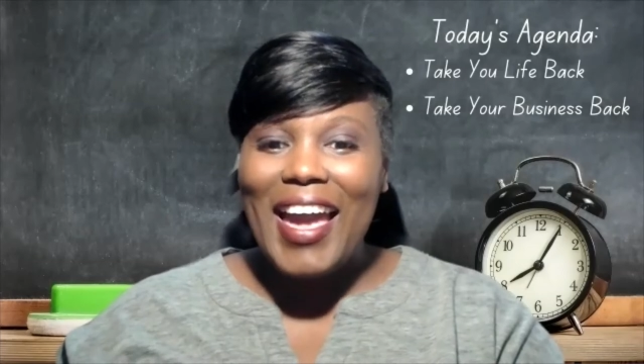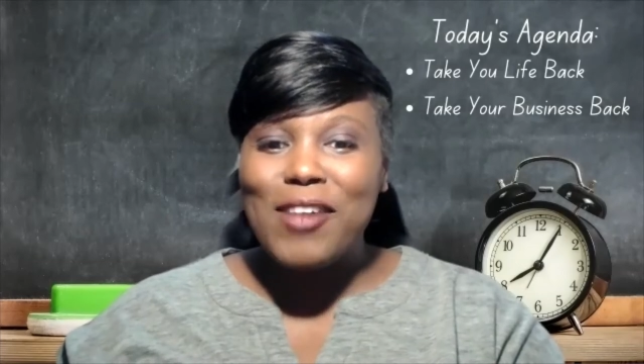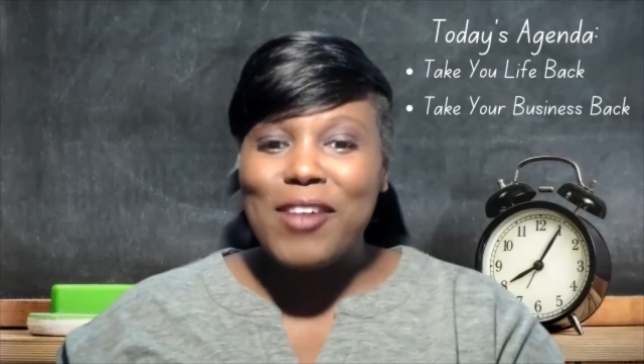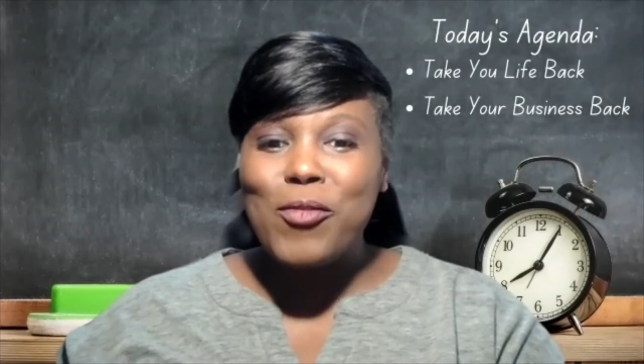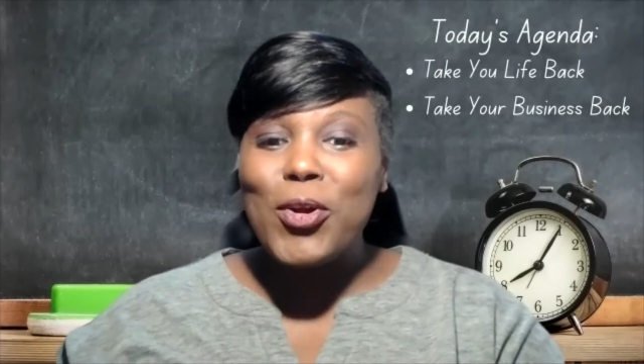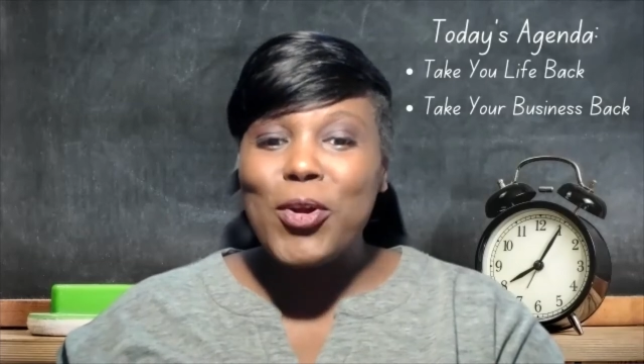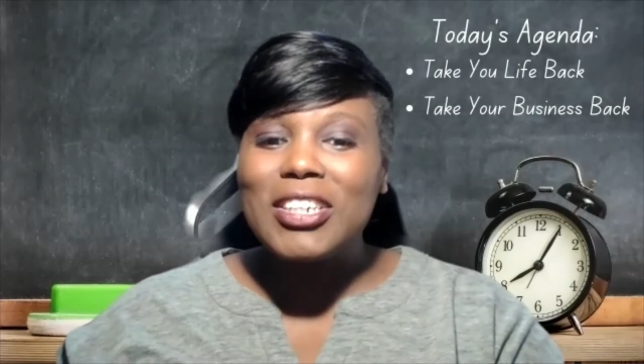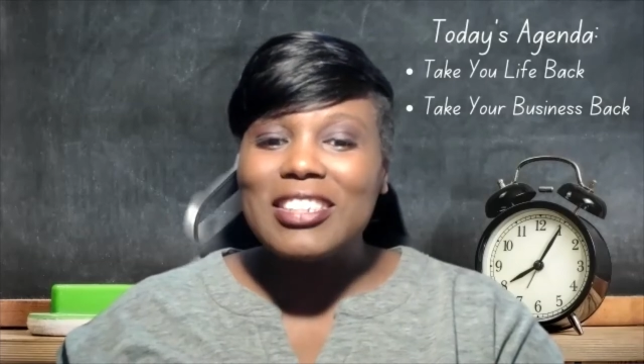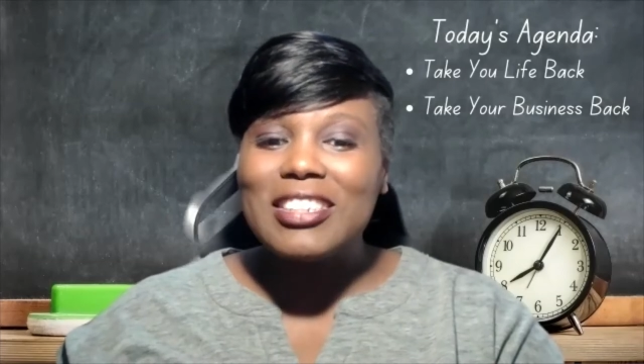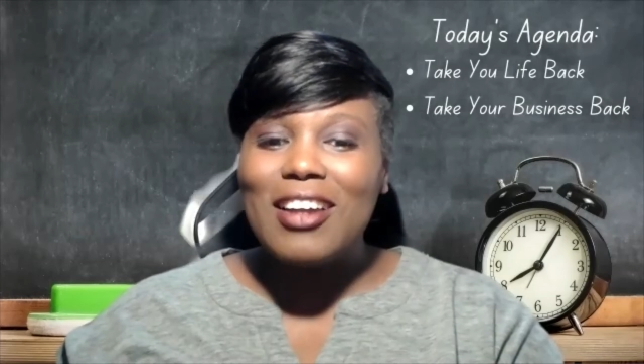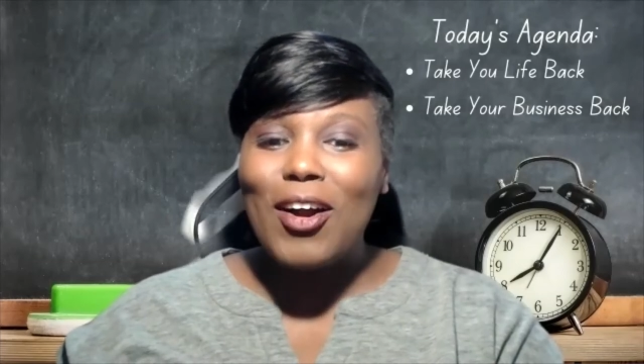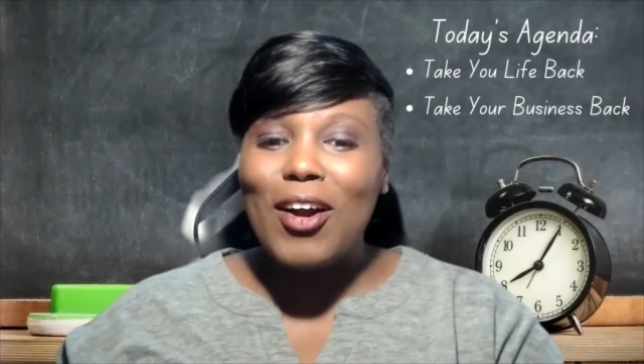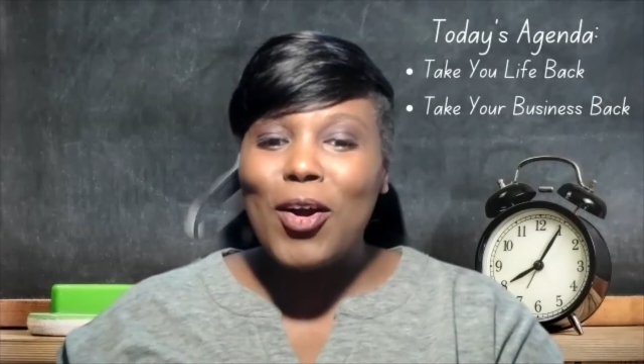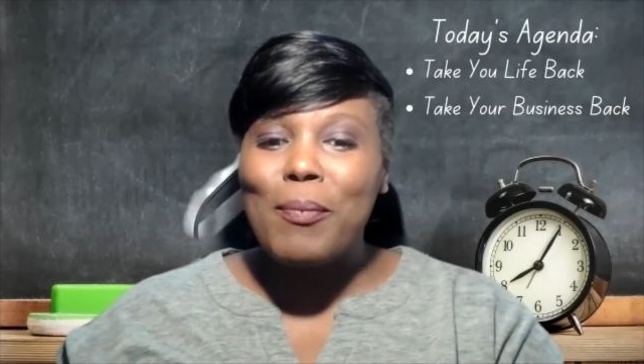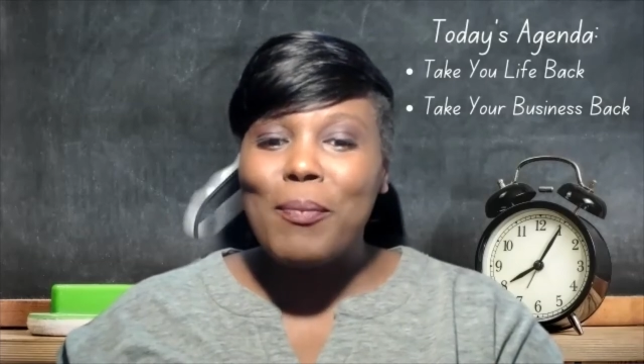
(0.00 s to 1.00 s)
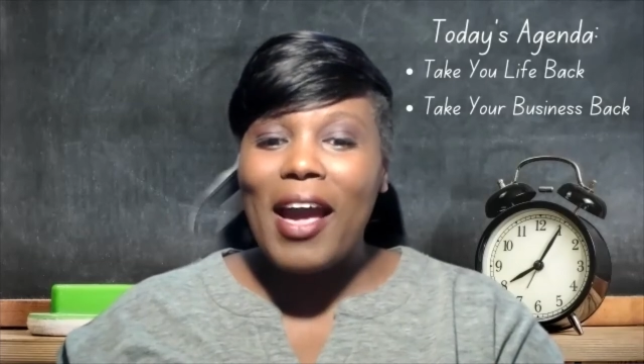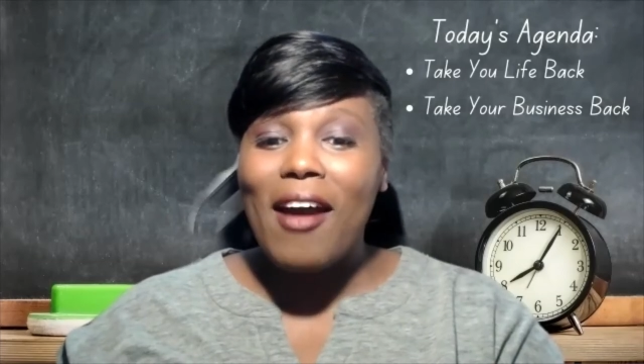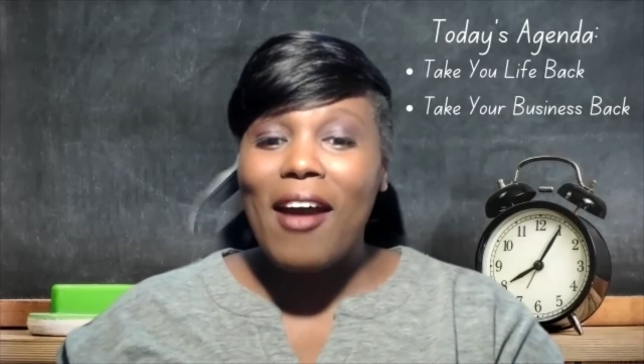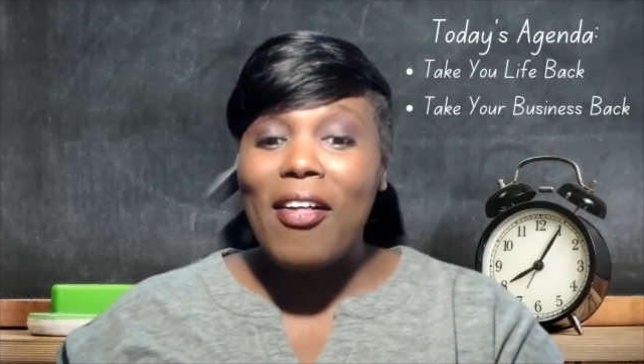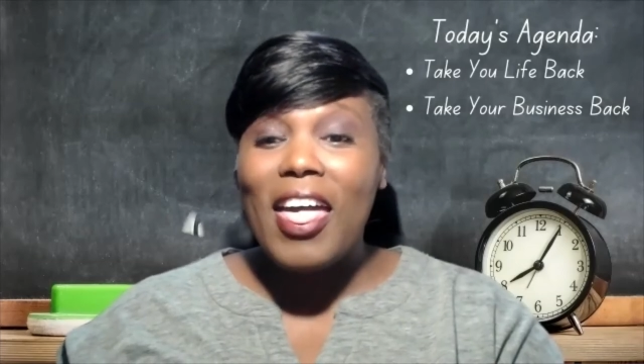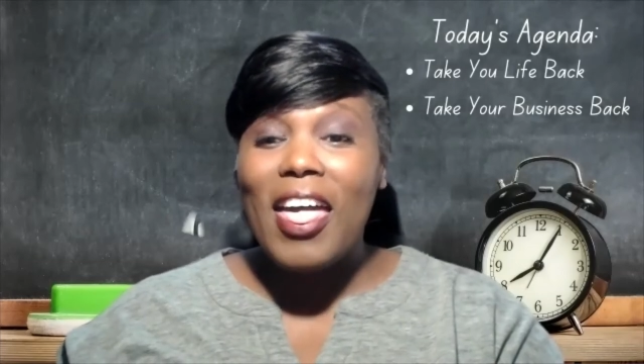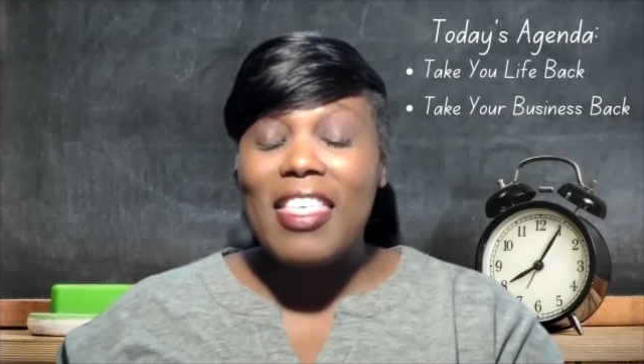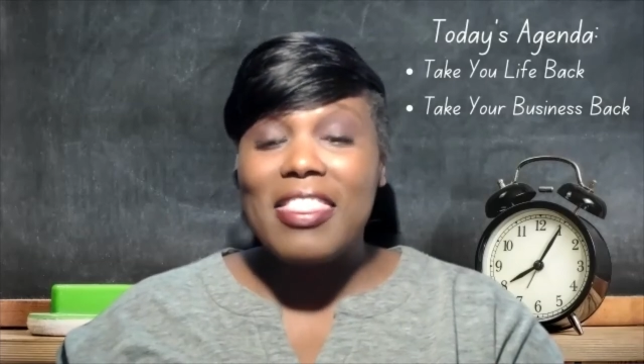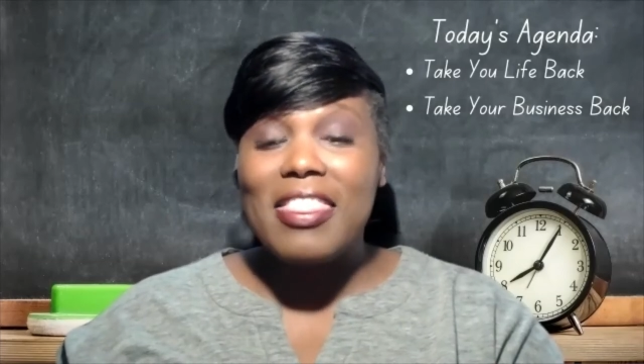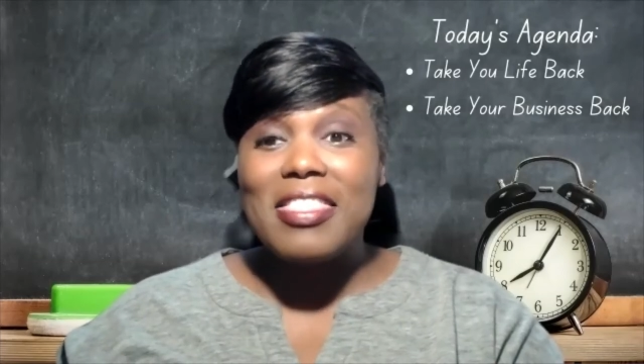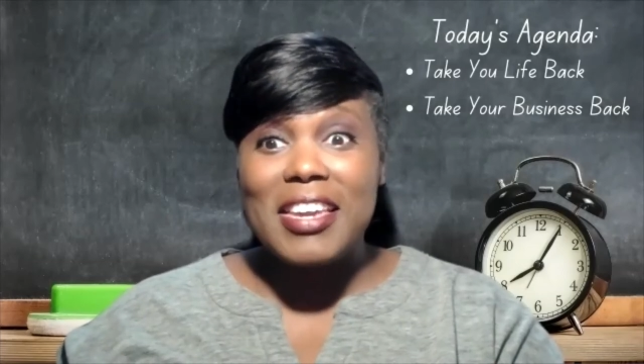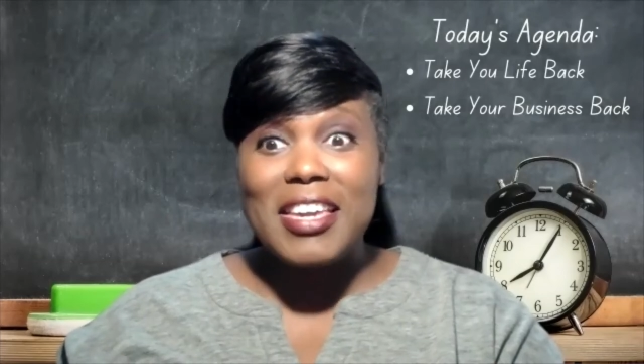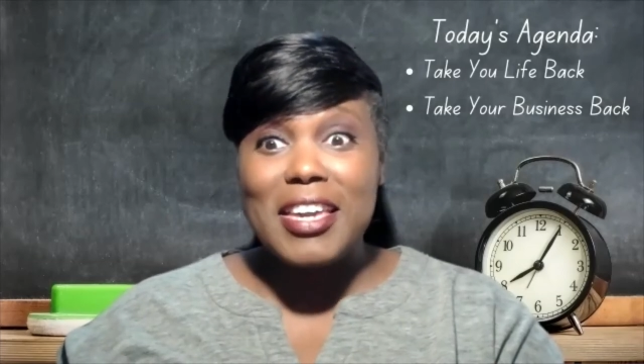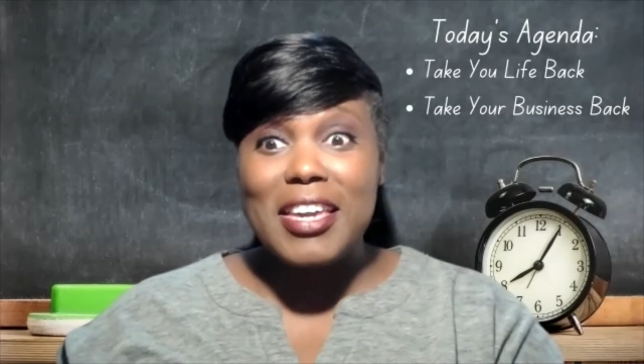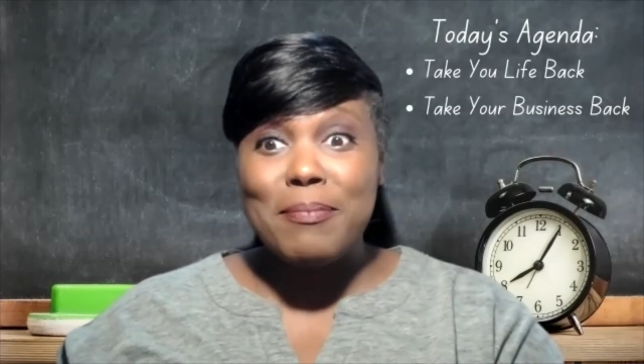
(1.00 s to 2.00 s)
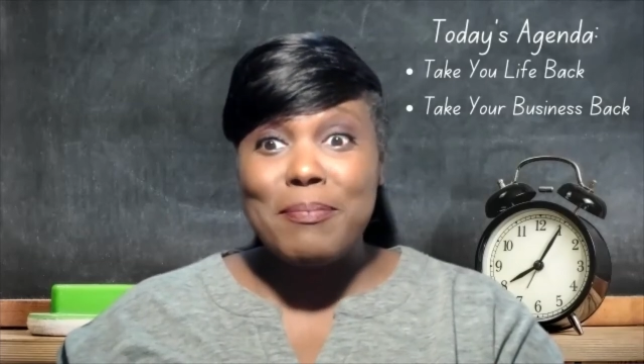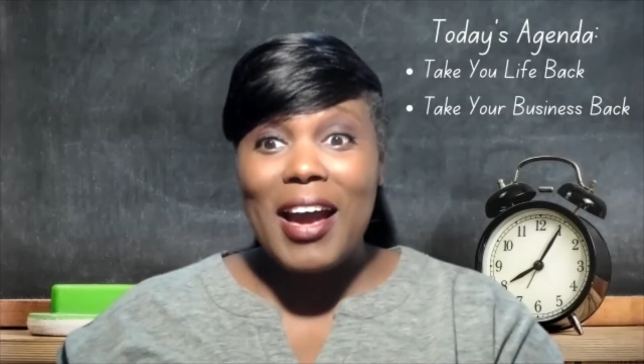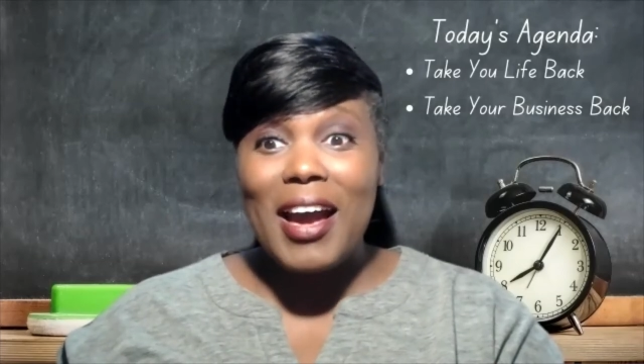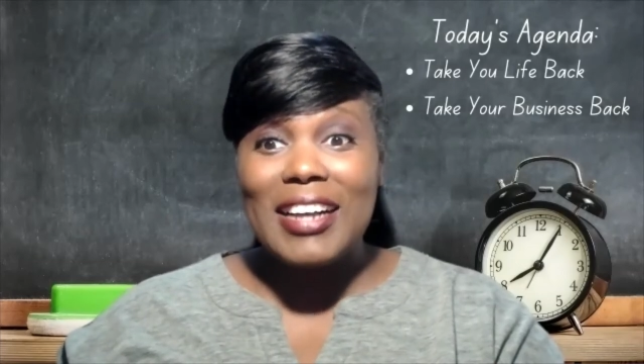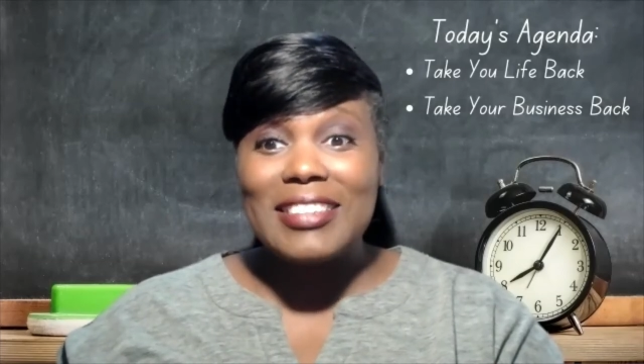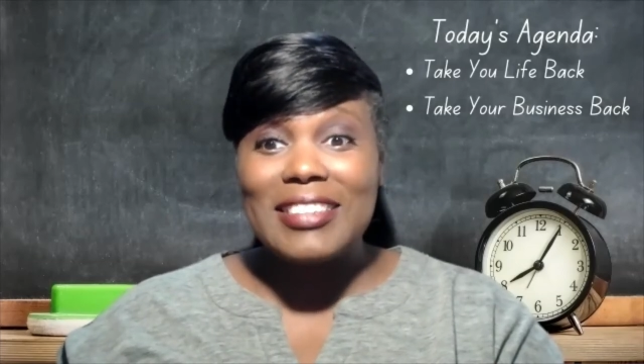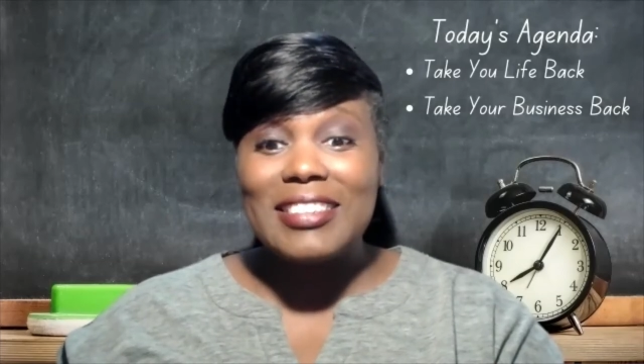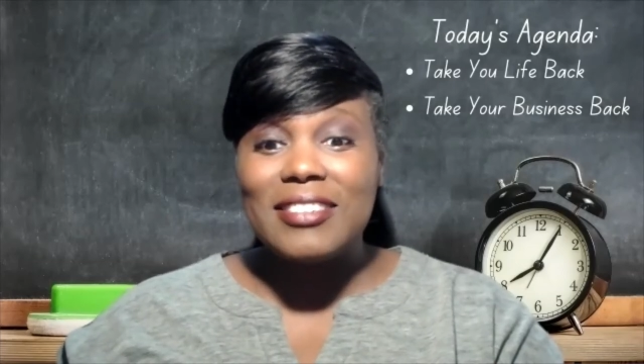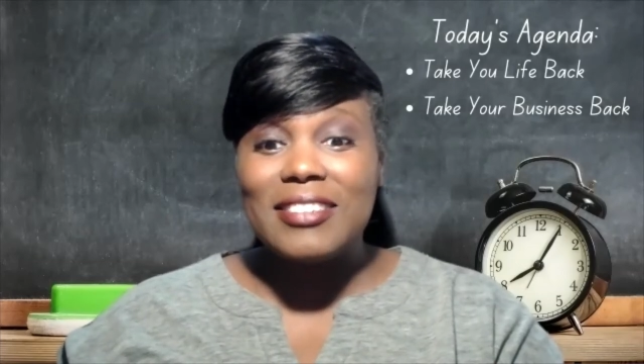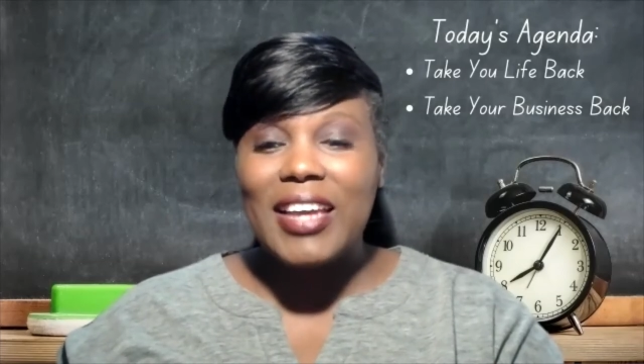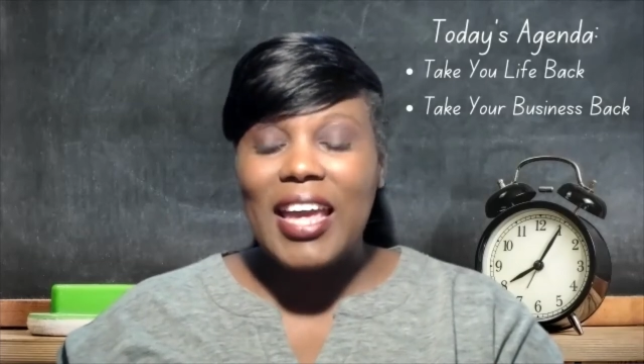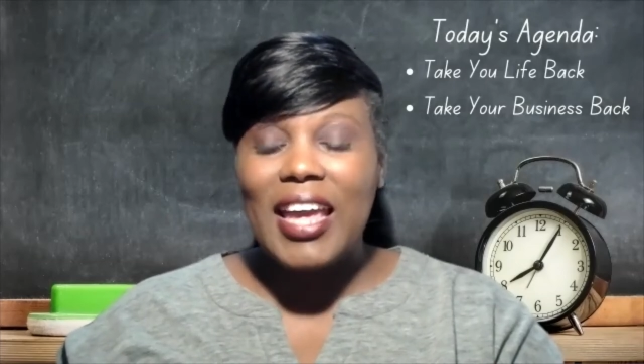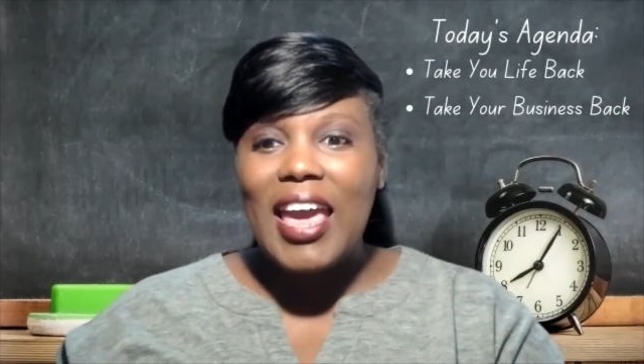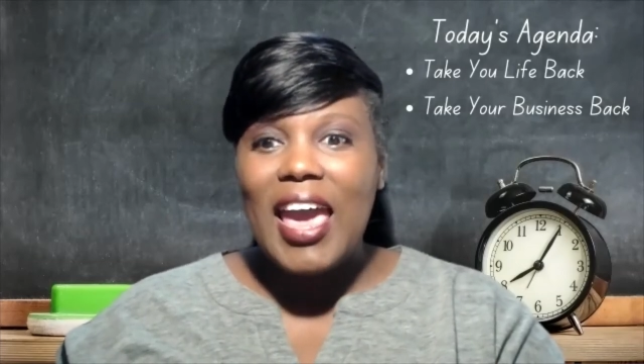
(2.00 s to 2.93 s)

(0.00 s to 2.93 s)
today, we're going to talk about thinking positive.